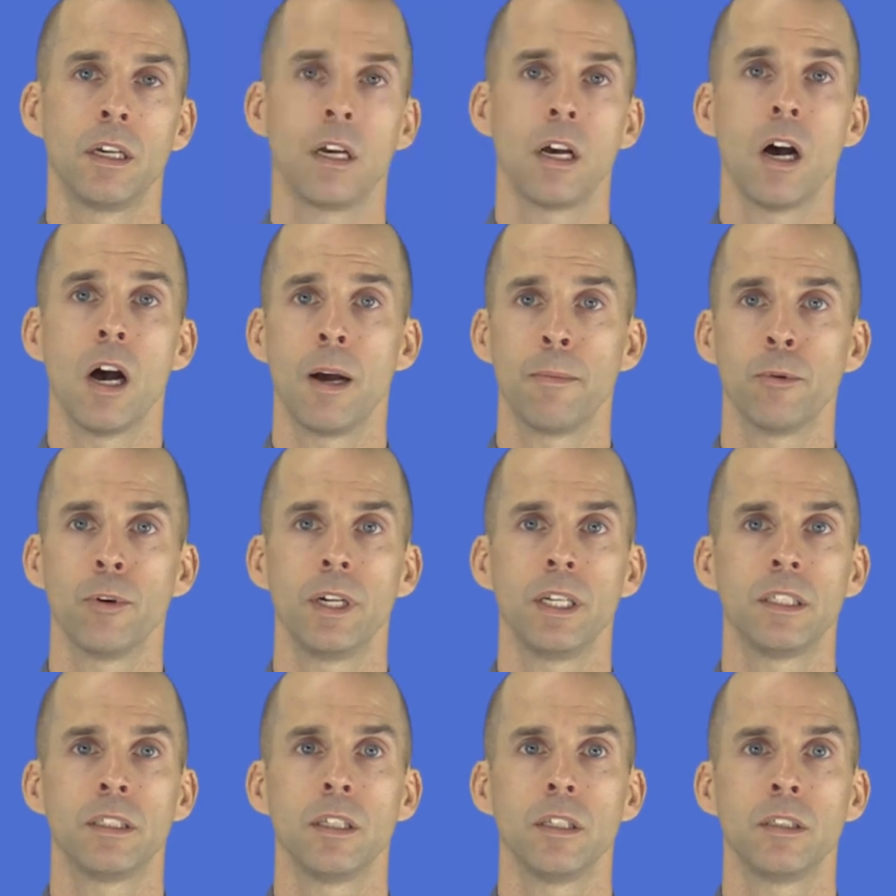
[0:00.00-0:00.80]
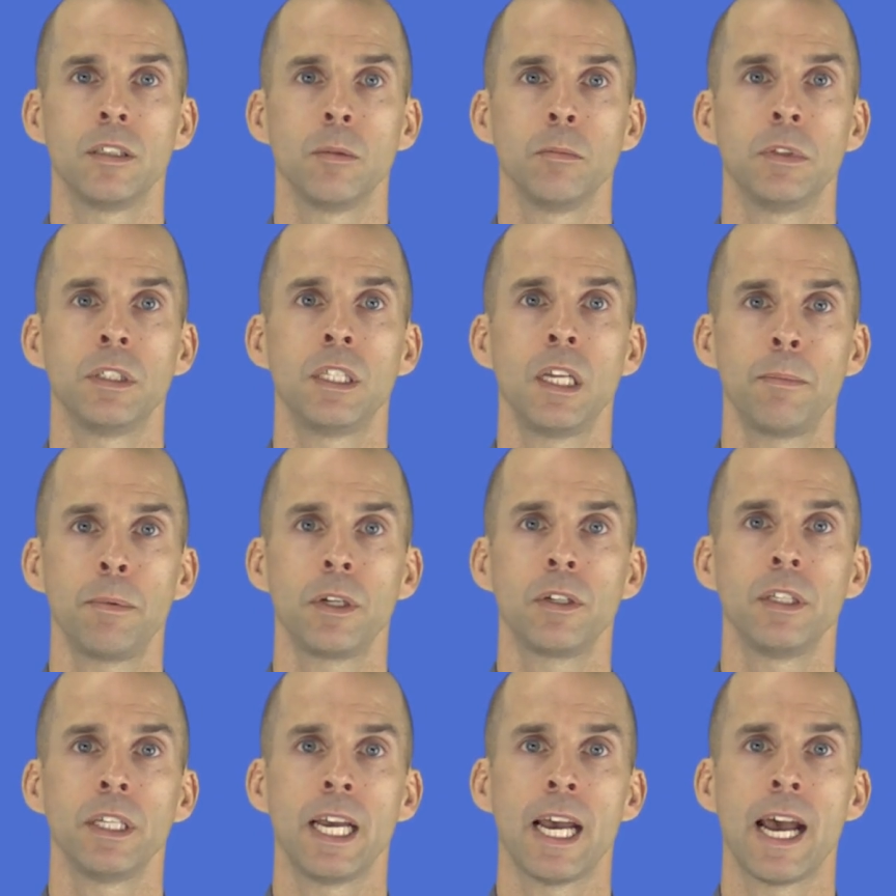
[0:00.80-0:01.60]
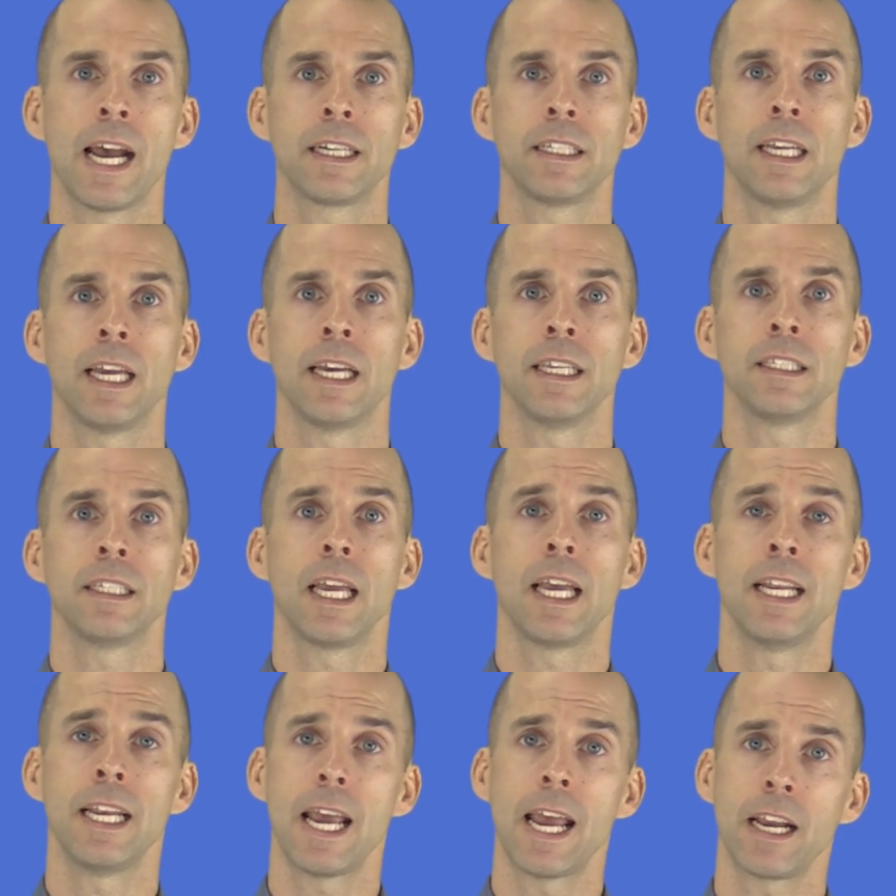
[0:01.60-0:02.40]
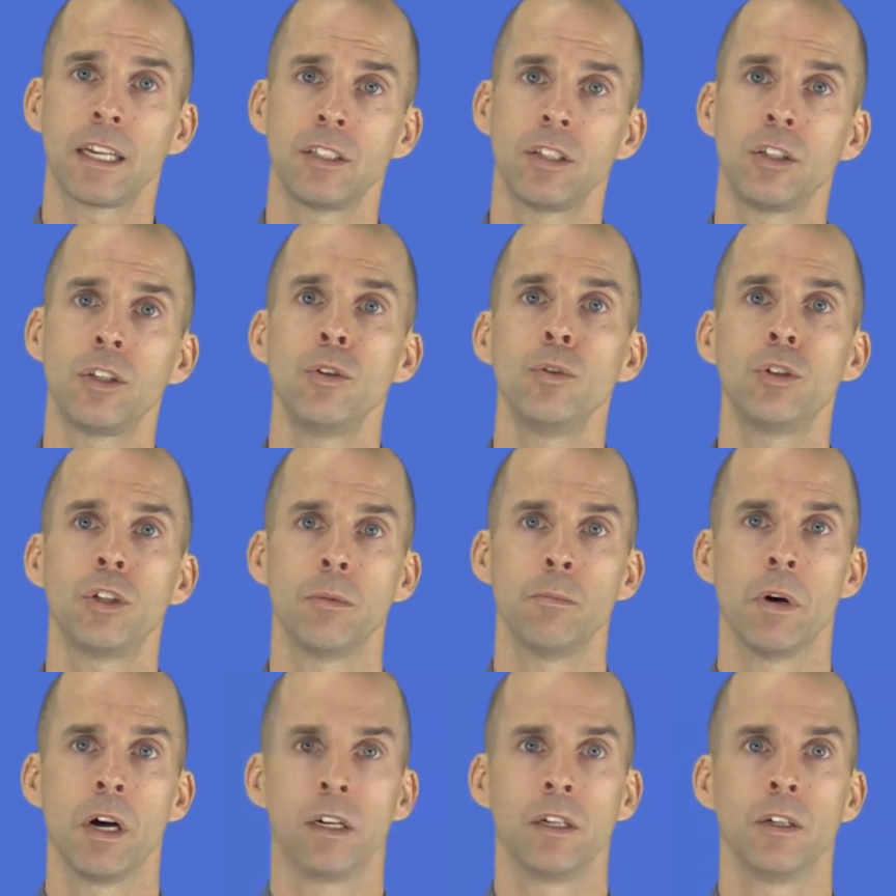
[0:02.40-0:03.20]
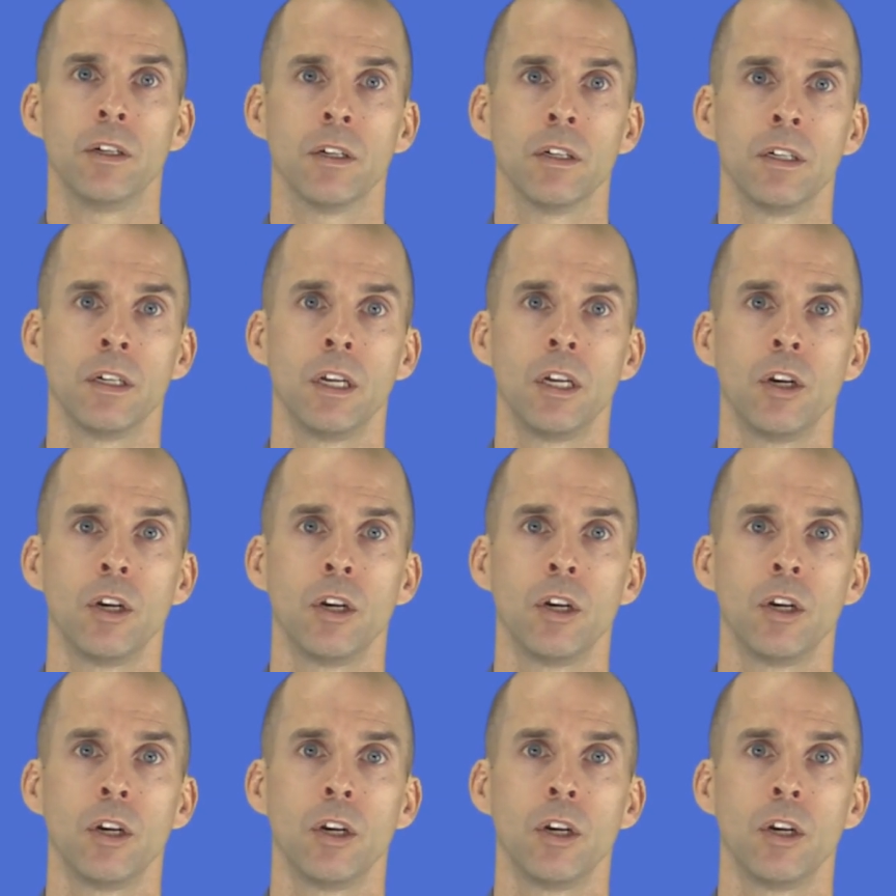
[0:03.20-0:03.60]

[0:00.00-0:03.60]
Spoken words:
Operating systems typically act as an execution monitor,